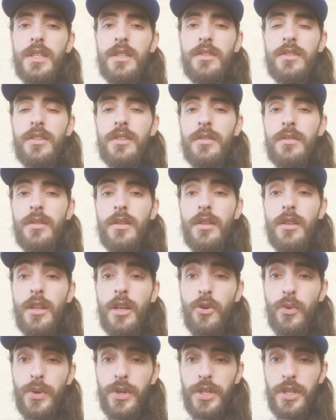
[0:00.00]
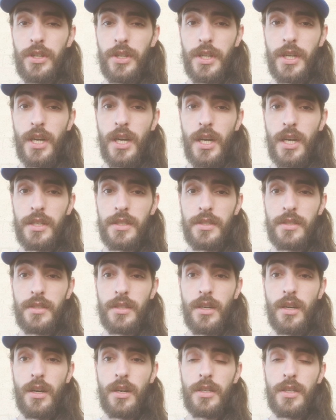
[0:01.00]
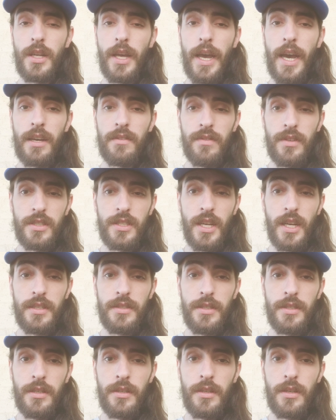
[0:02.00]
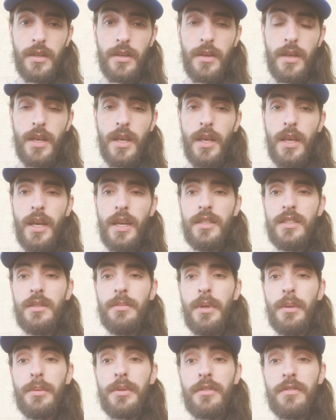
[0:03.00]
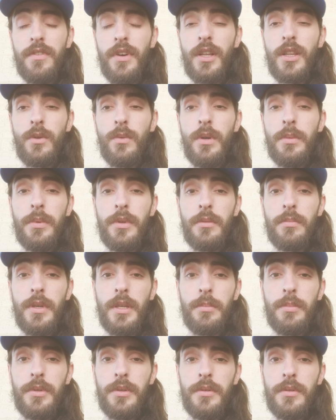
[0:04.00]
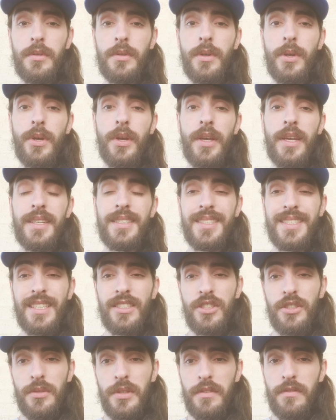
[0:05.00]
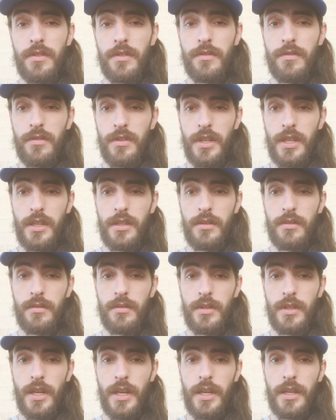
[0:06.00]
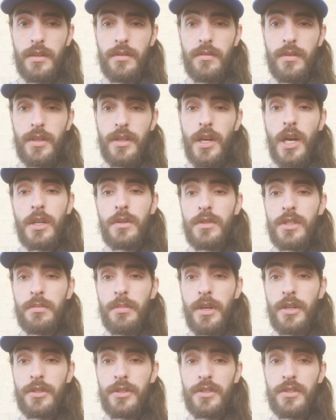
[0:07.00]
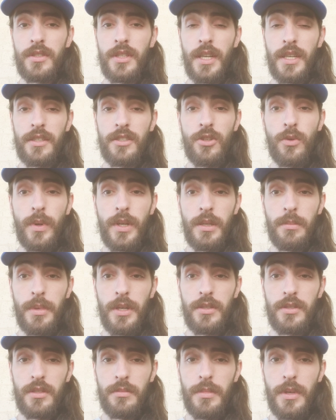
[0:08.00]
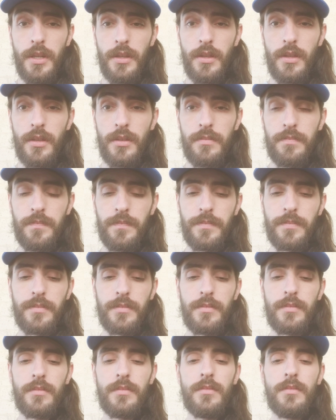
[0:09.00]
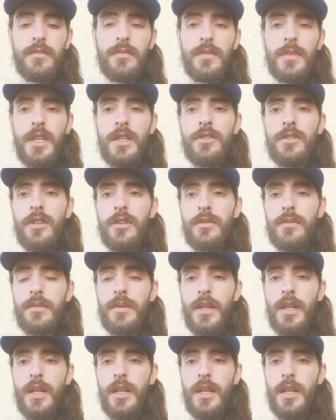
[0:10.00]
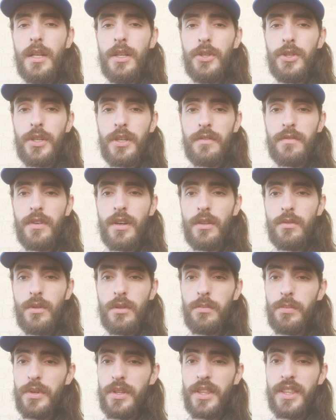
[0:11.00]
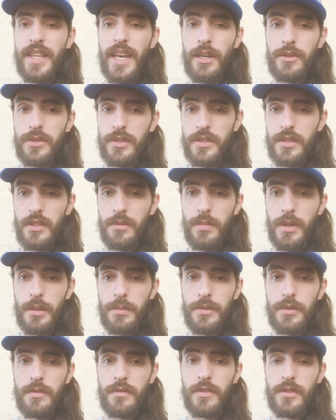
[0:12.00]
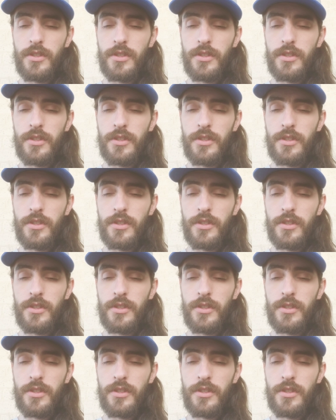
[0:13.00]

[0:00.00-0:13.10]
to lower your cost on advertising and to be able to follow up with people essentially for free. Okay, an autoresponder is like 20 bucks a month. So you can follow up with thousands of people for